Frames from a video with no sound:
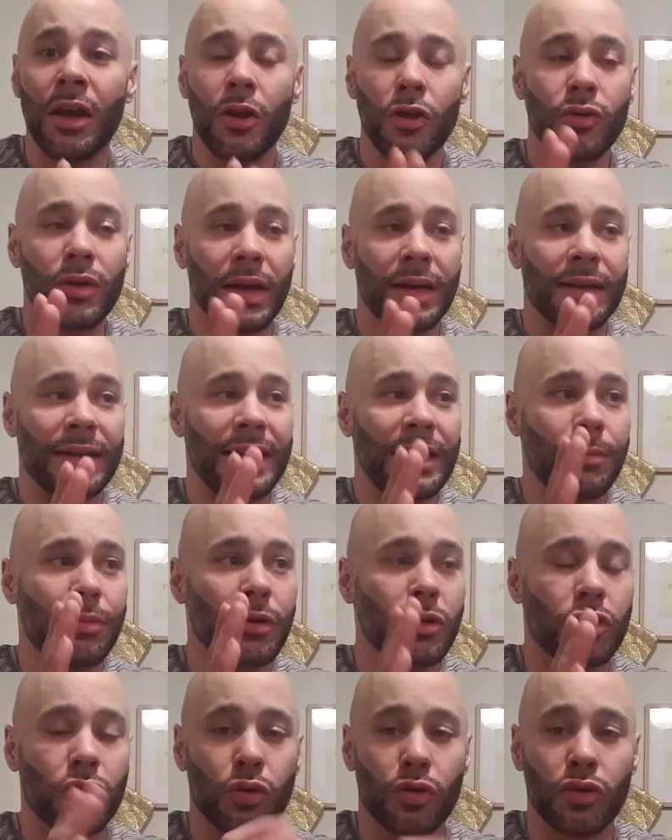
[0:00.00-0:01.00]
You got to keep
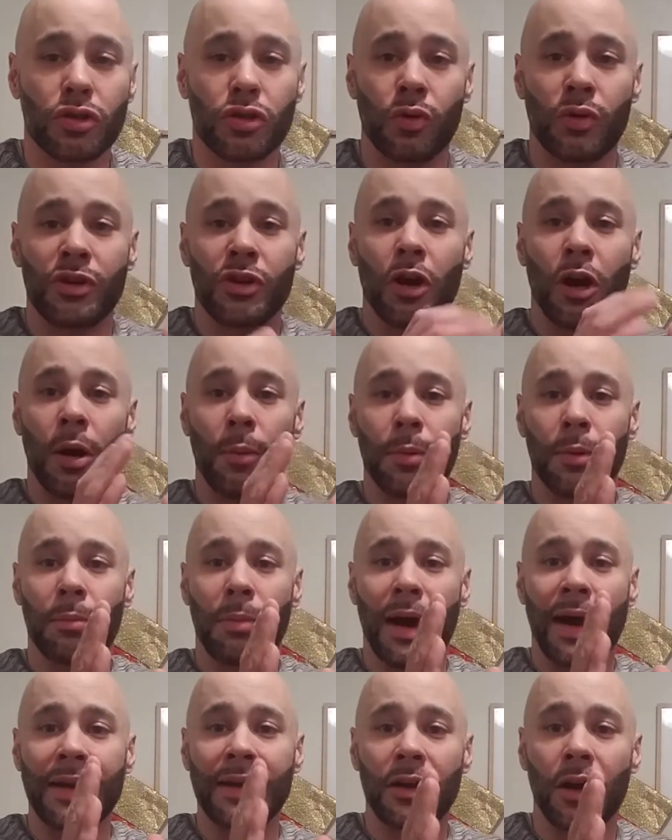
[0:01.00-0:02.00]
your torso and your upper
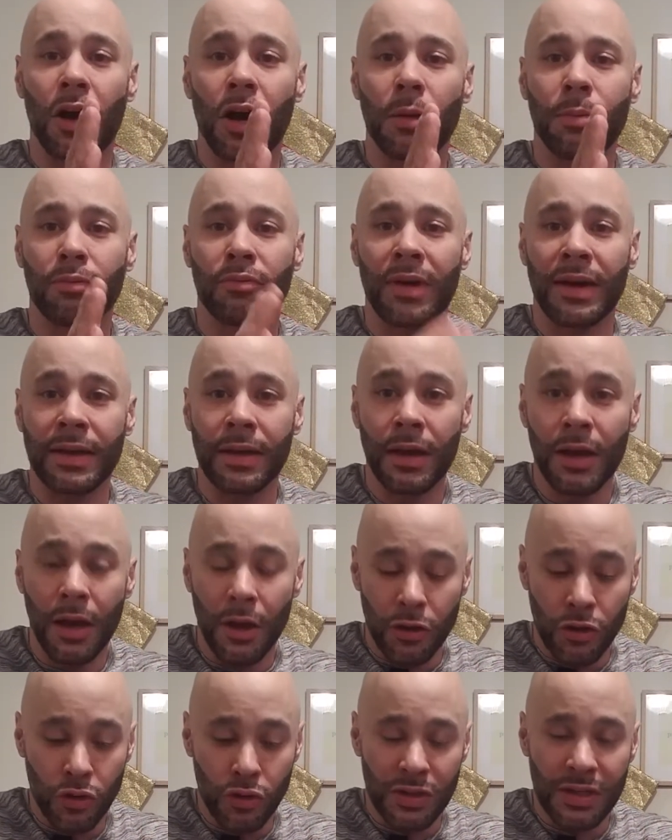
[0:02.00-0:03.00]
body upright
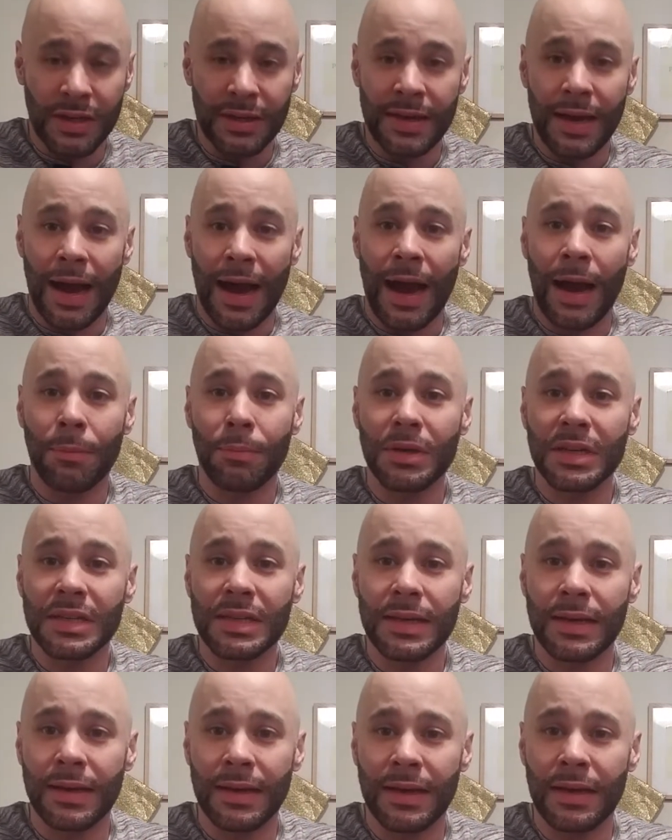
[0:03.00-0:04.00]
using the
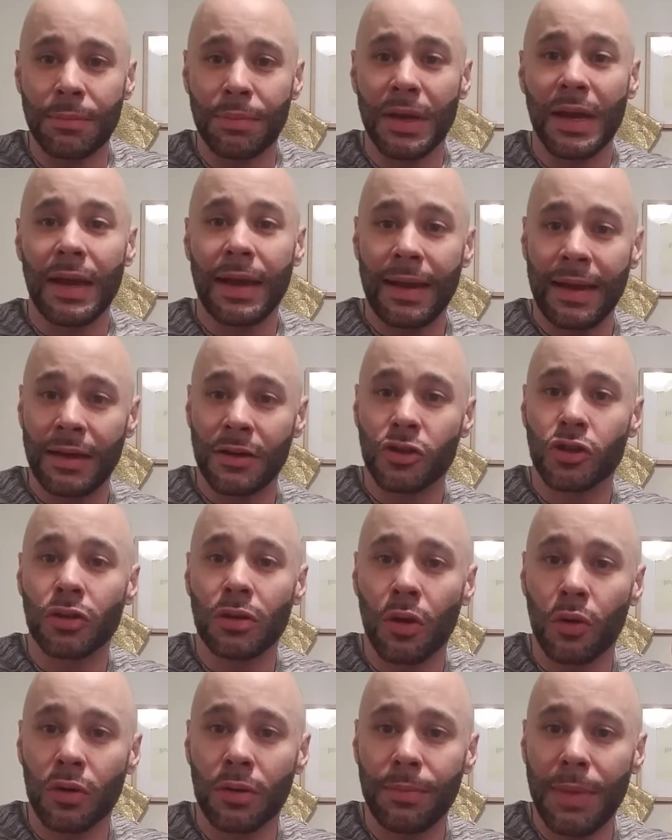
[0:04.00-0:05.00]
opposite hip and your
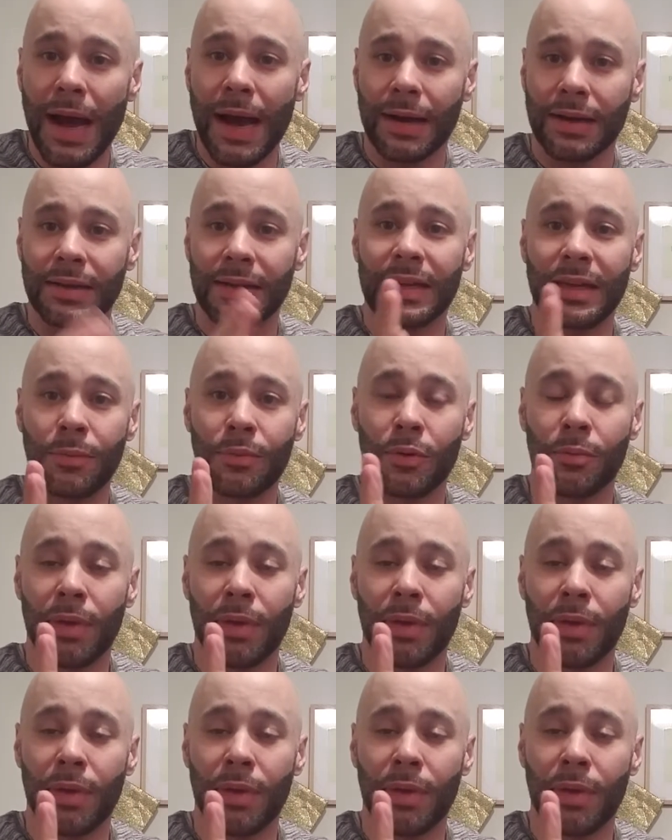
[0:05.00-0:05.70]
lower back to keep your